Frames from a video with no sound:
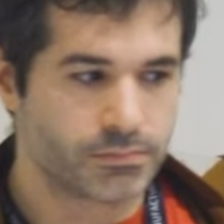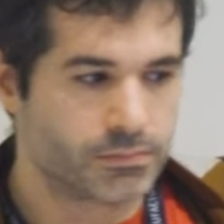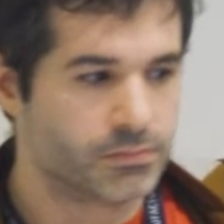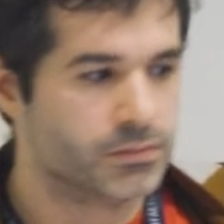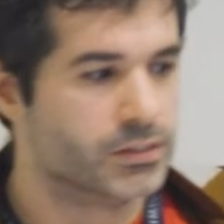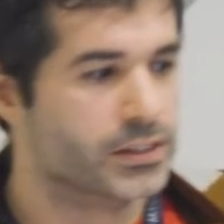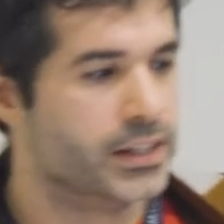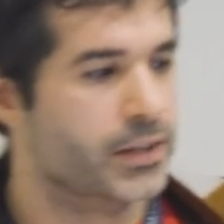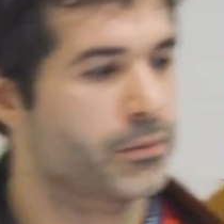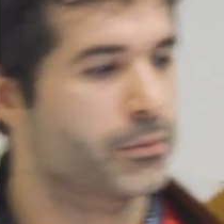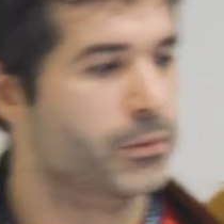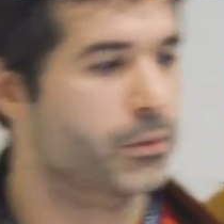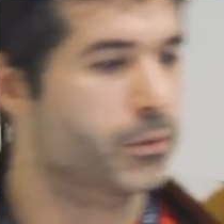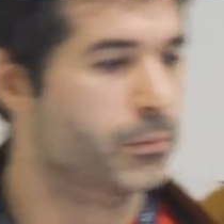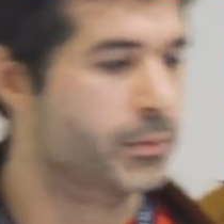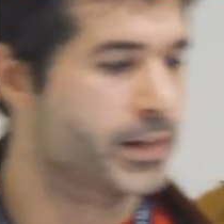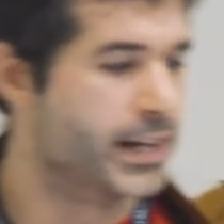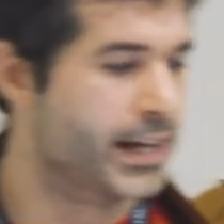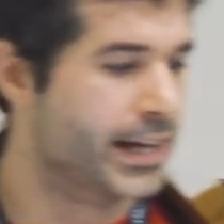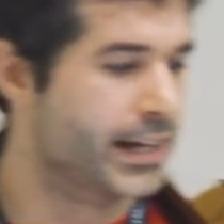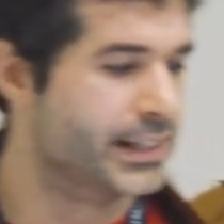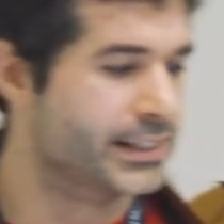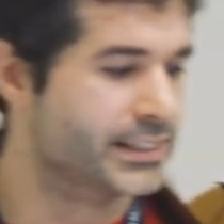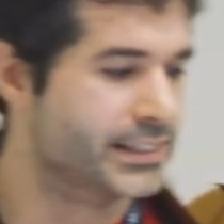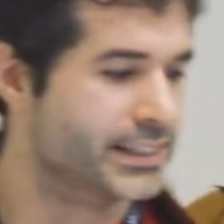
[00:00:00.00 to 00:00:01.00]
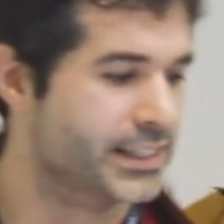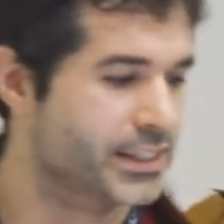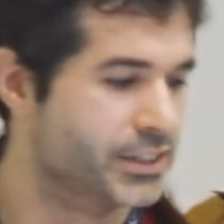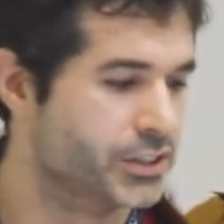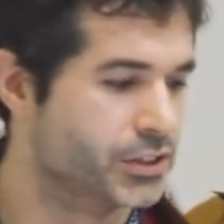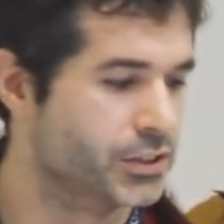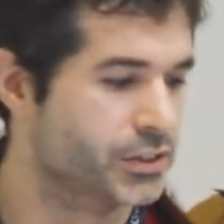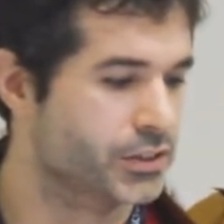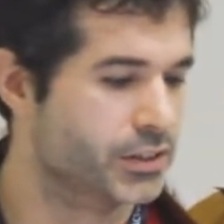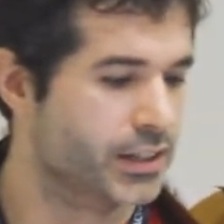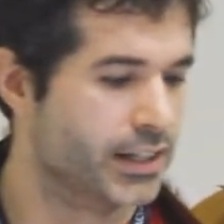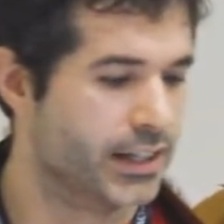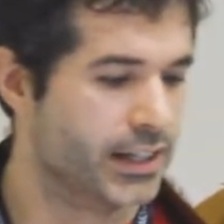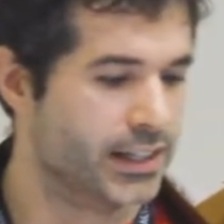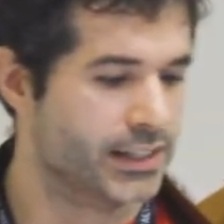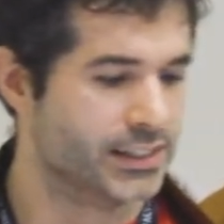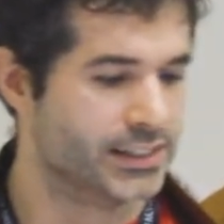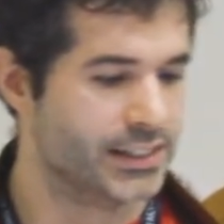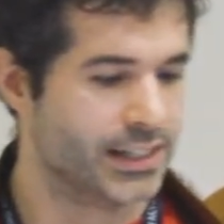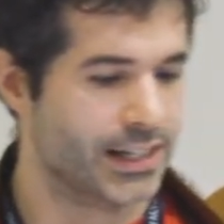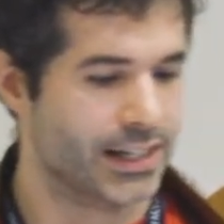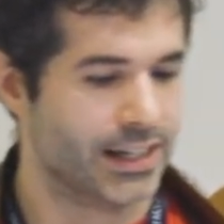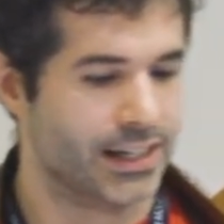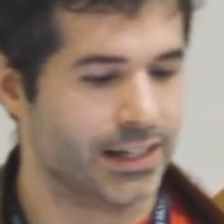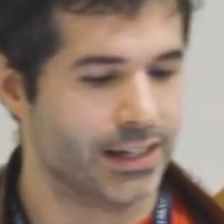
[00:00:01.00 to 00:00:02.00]
there will be a session,
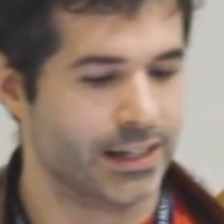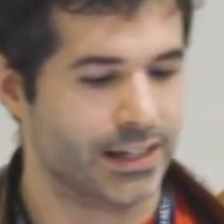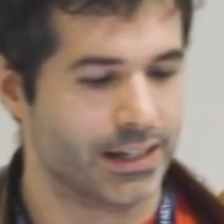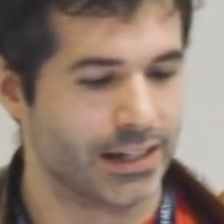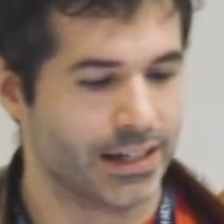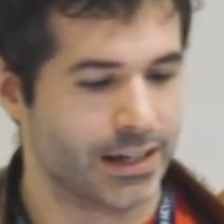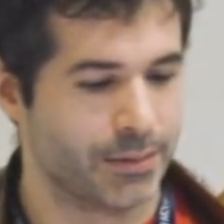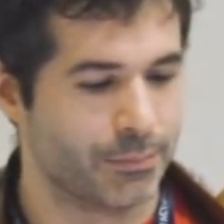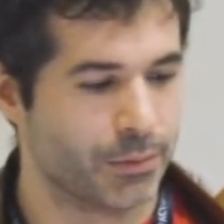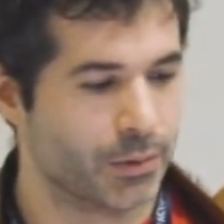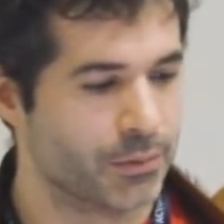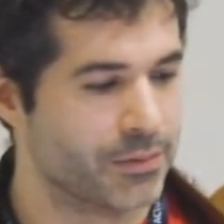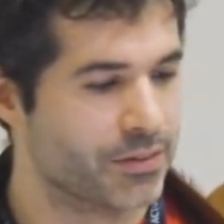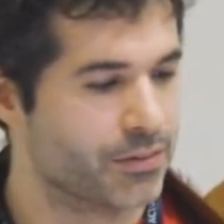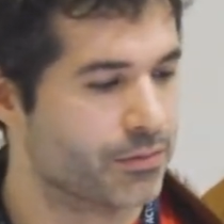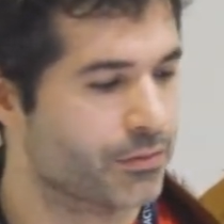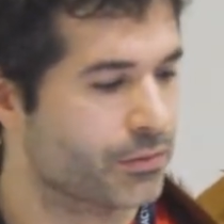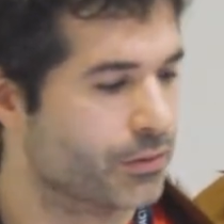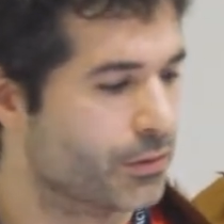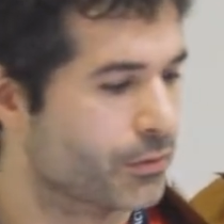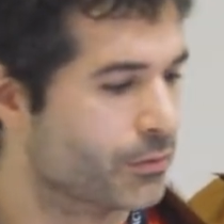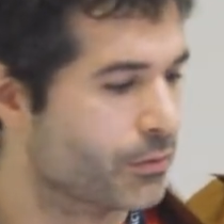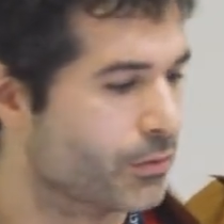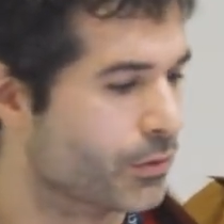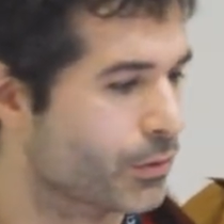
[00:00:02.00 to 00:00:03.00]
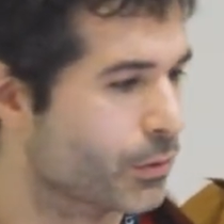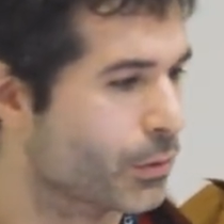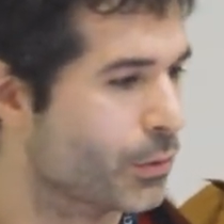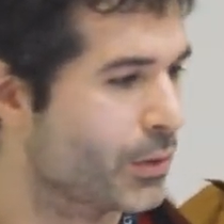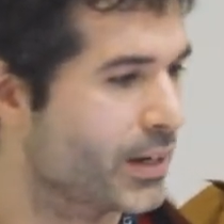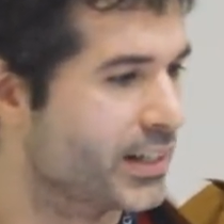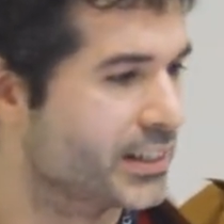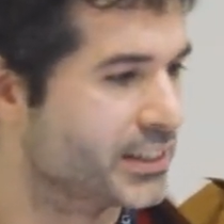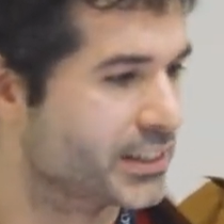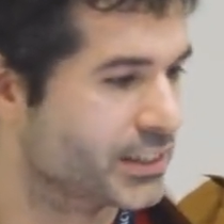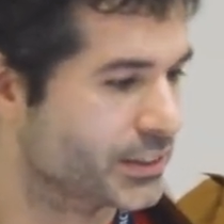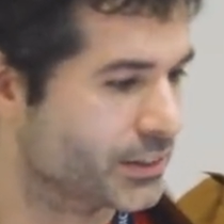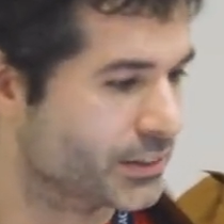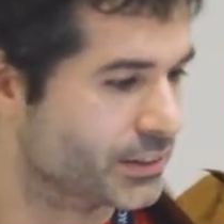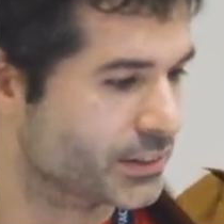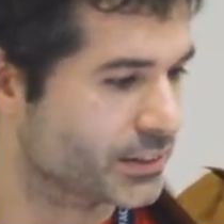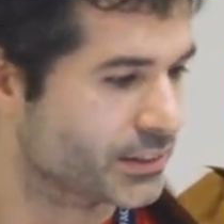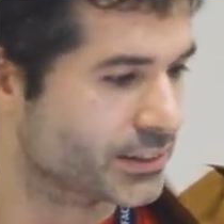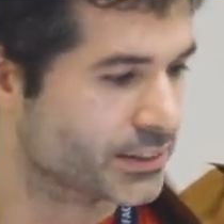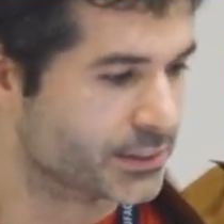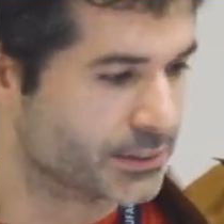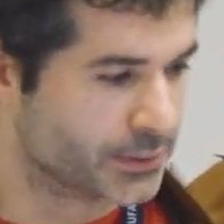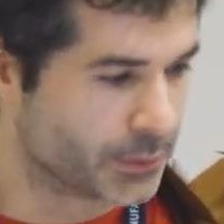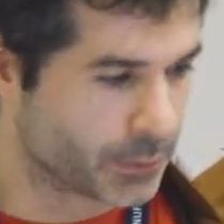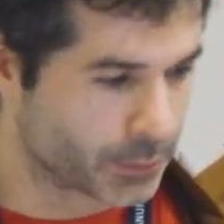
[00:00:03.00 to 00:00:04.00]
a moment for questions.
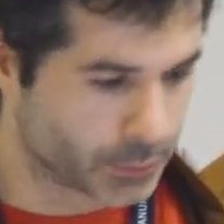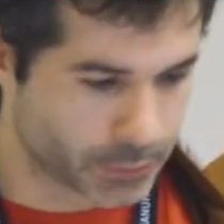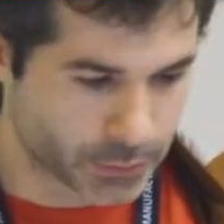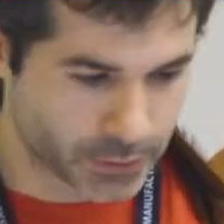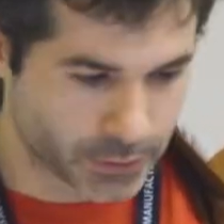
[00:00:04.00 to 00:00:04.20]
So,